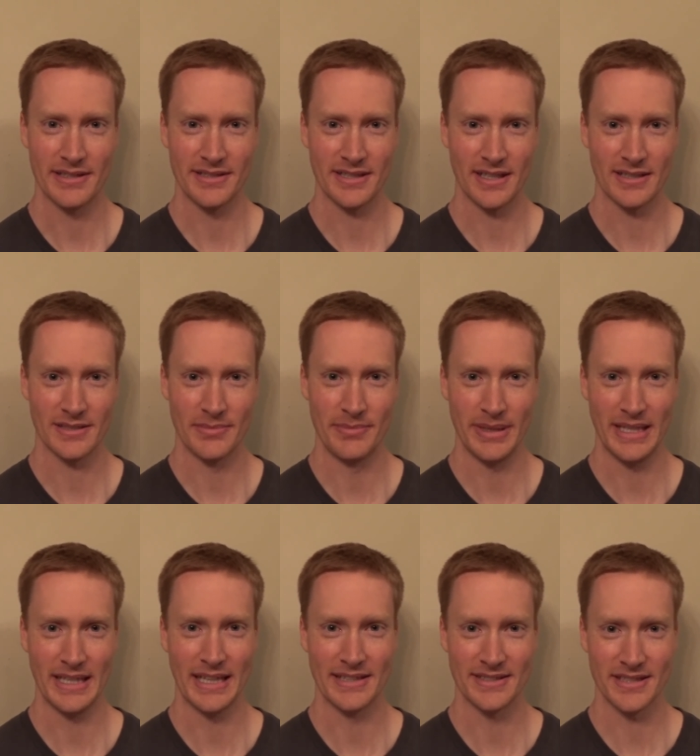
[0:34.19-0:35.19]
that's got some
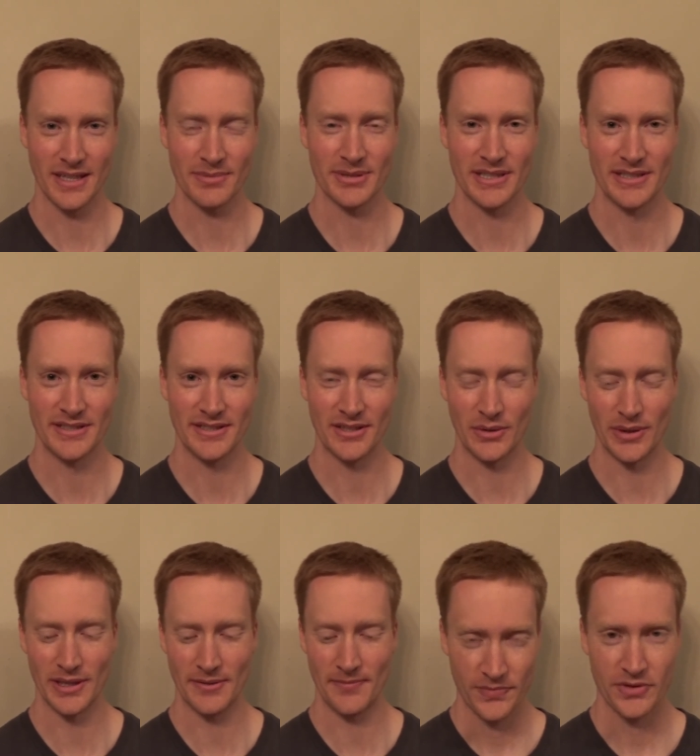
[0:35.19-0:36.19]
meat and substance to it.